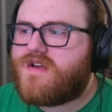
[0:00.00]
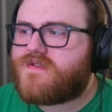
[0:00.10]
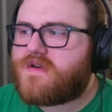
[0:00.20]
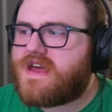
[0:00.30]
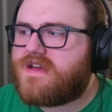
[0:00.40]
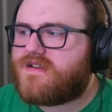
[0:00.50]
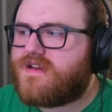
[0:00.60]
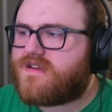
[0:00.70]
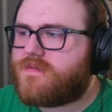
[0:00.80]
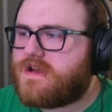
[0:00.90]
I can get
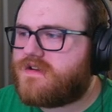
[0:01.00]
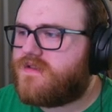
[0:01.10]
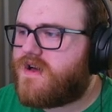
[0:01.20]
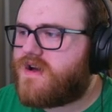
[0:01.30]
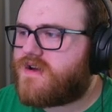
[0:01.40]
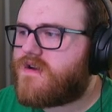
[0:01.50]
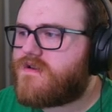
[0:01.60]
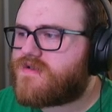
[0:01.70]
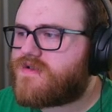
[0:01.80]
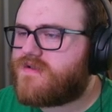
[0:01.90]
expanded lockers.